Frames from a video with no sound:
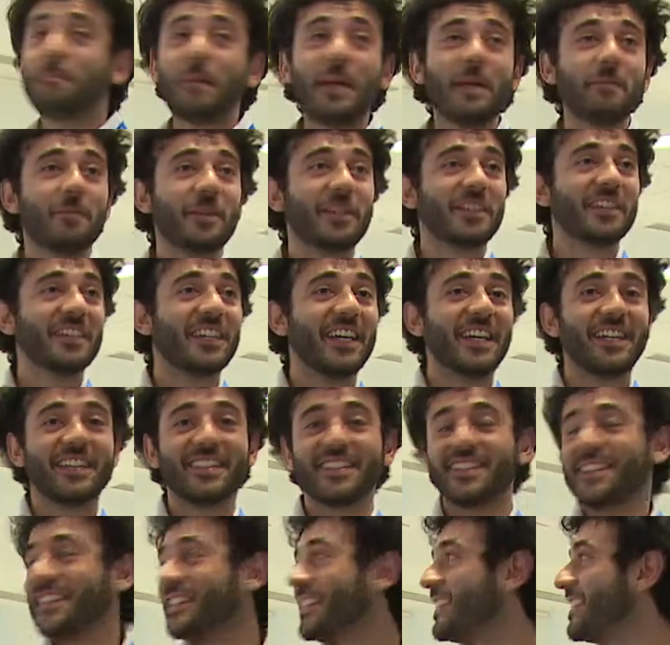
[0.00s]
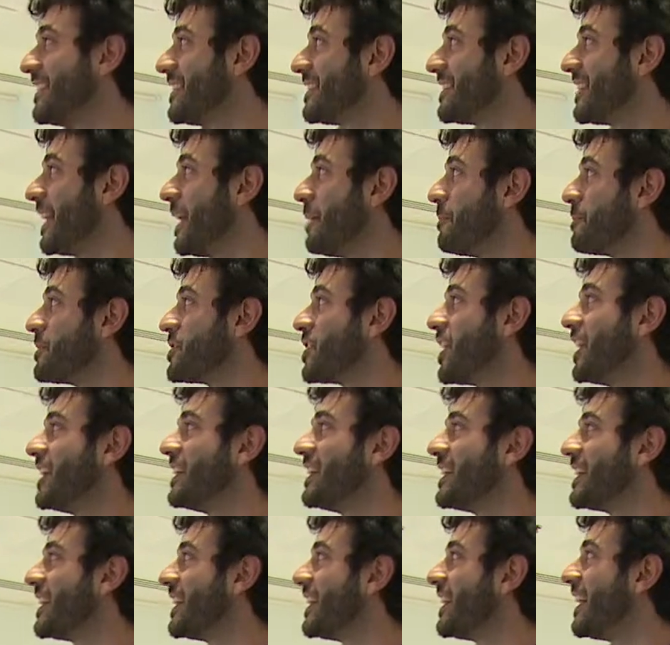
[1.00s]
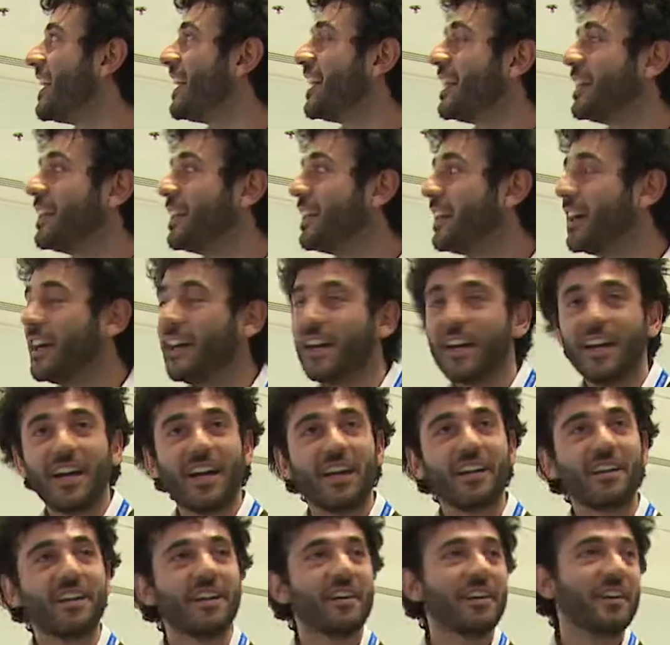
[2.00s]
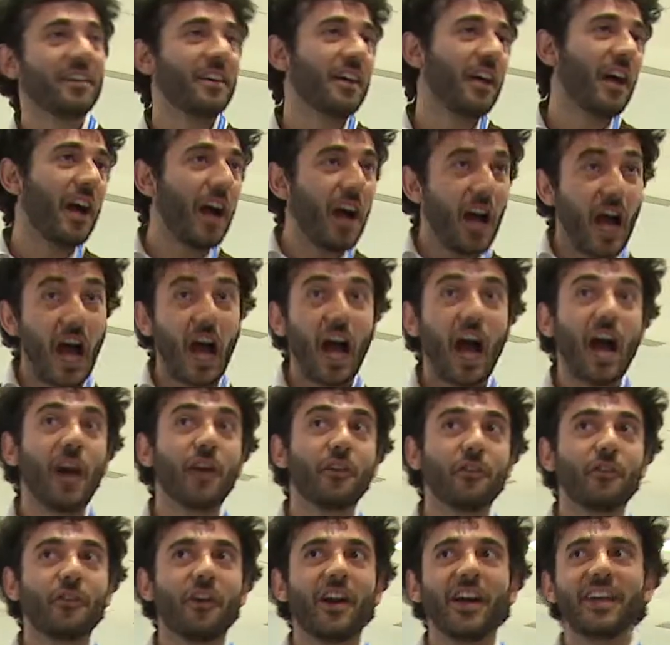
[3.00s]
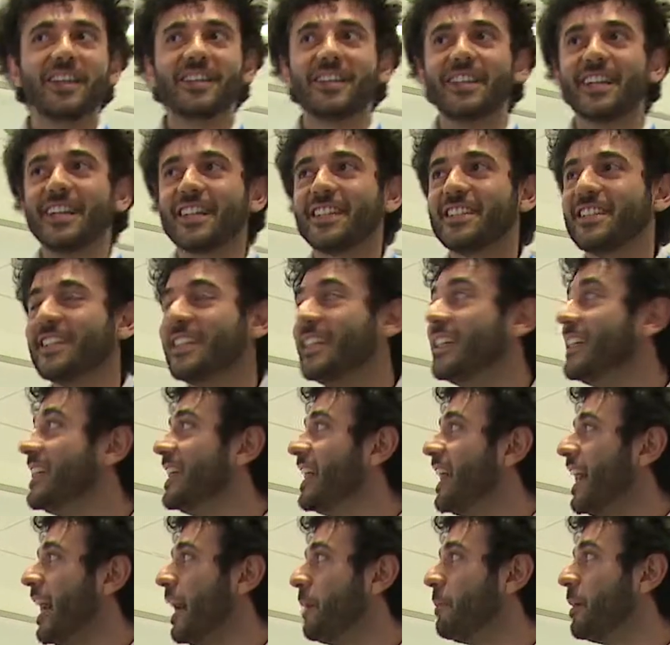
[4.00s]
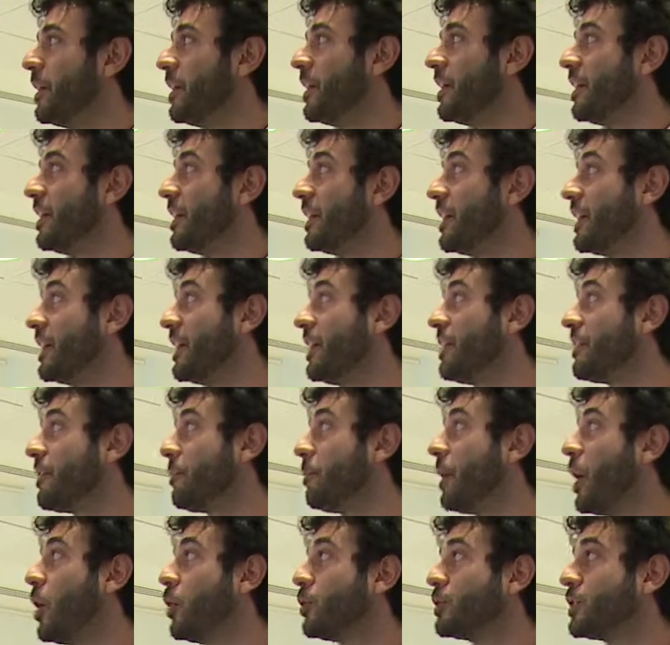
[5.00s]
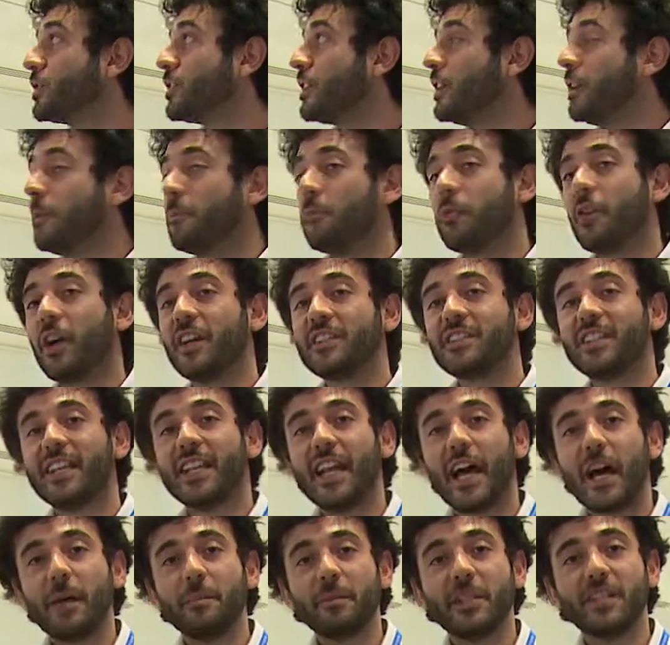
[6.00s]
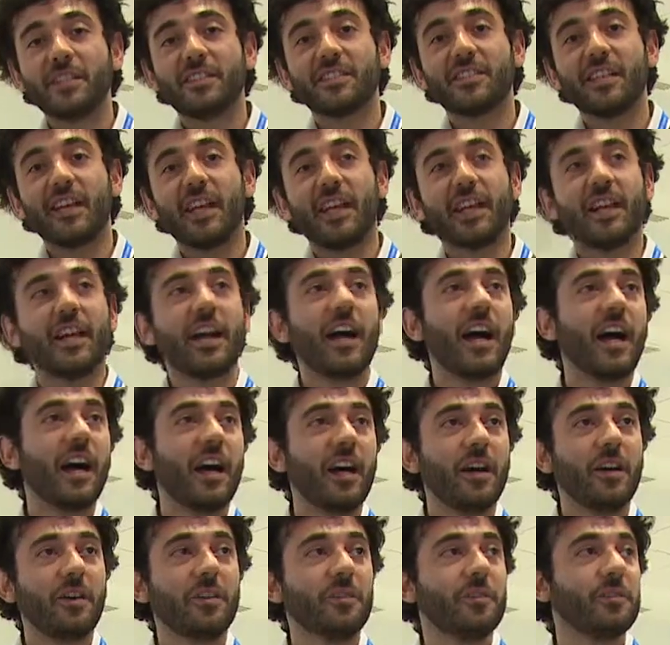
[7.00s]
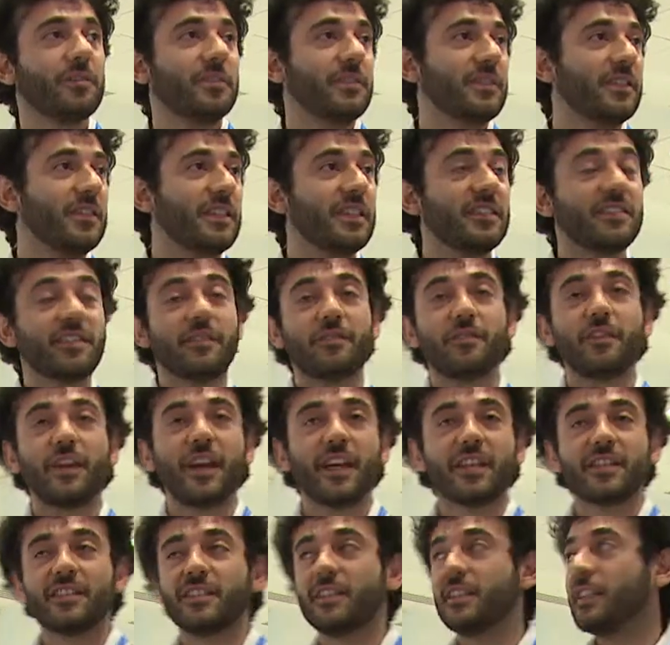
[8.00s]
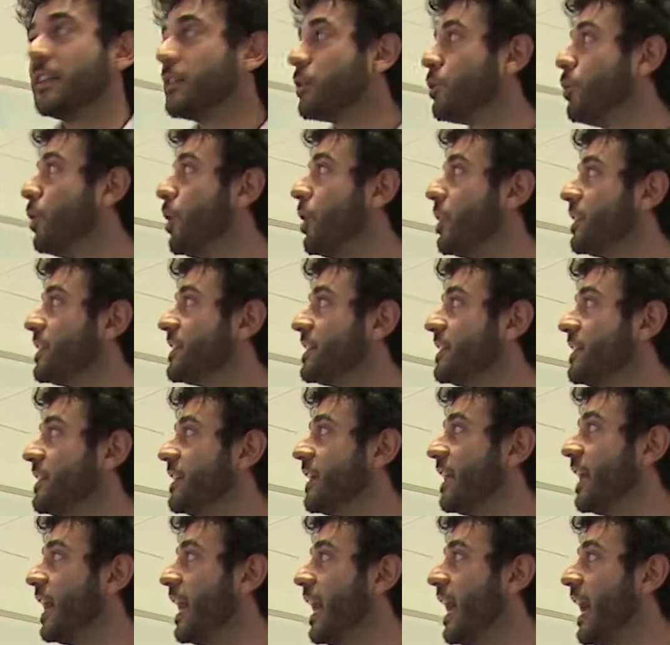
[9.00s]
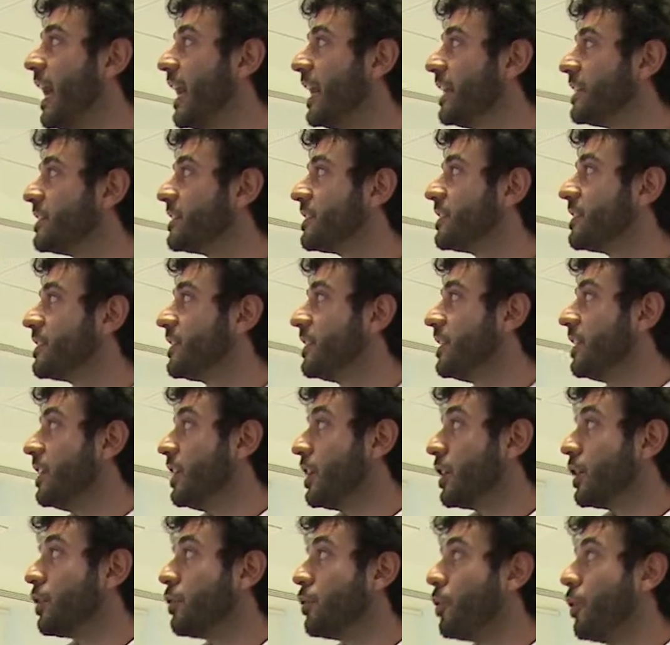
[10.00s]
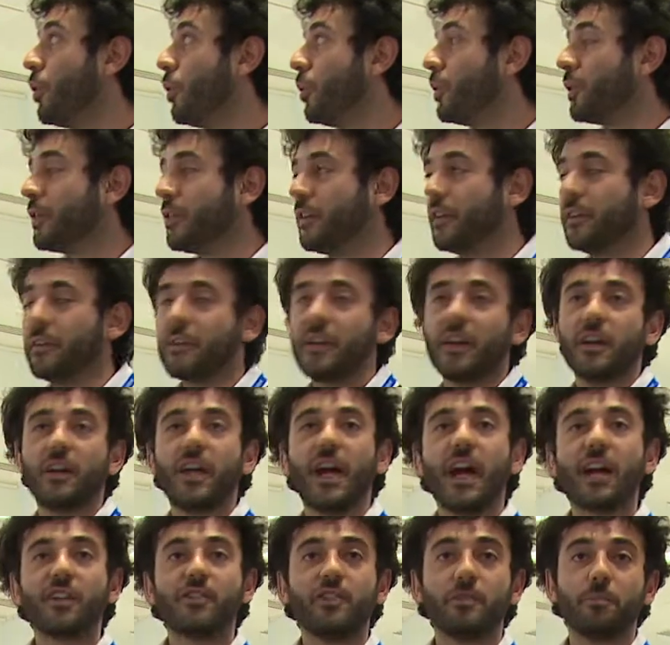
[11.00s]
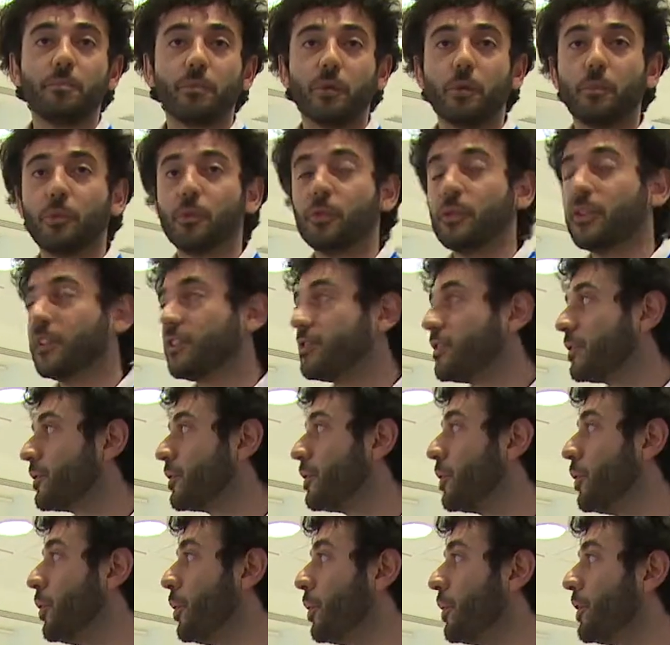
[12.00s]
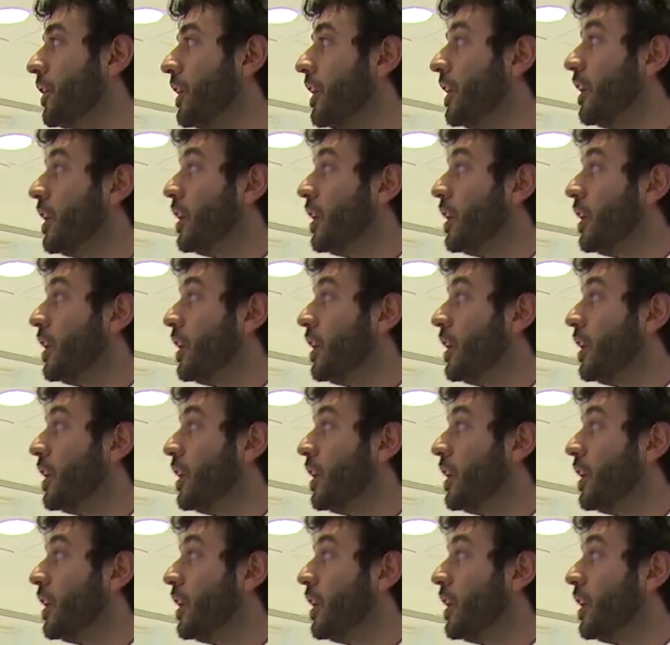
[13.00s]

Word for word: paper that Sam Channing and I uh, are writing actually about, is about price dynamics and how this affects inequality and growth, actually pro-poorness of growth.